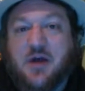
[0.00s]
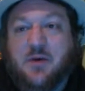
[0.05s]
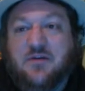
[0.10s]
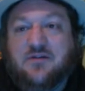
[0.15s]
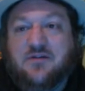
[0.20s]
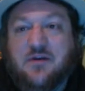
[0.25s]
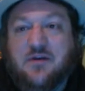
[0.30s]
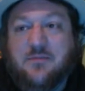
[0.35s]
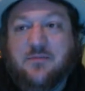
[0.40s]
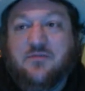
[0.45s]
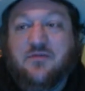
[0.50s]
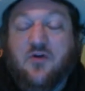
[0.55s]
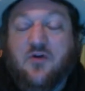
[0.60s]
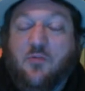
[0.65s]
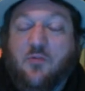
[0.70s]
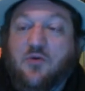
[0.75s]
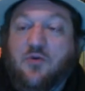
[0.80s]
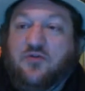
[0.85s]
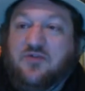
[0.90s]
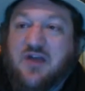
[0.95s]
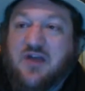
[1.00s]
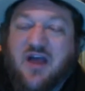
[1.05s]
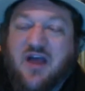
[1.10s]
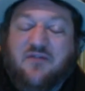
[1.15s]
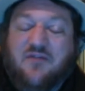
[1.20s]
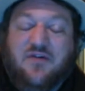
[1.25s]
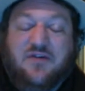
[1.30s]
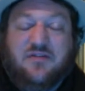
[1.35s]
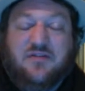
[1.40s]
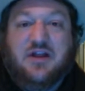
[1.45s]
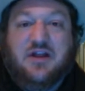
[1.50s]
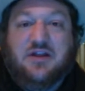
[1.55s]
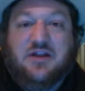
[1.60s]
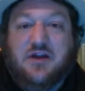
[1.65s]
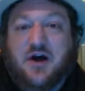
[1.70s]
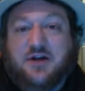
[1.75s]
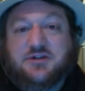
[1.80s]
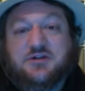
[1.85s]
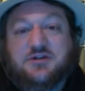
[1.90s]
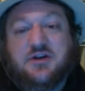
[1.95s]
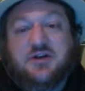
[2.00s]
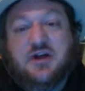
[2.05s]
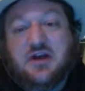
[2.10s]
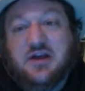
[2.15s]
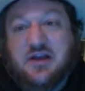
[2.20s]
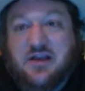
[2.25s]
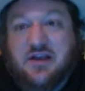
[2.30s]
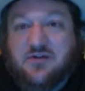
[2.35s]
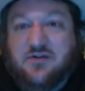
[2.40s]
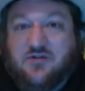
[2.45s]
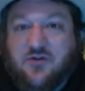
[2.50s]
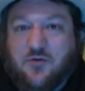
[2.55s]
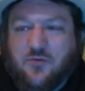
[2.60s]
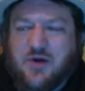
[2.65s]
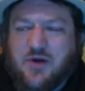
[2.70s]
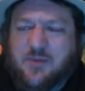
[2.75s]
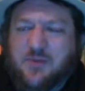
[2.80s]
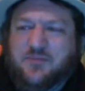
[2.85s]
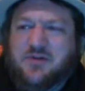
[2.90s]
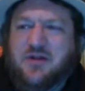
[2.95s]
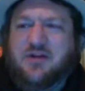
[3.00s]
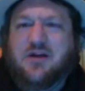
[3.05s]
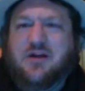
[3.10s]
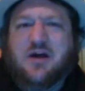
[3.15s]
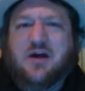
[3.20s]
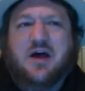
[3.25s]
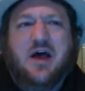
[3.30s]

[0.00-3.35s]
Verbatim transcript: It seems almost everything they touch is corrupted,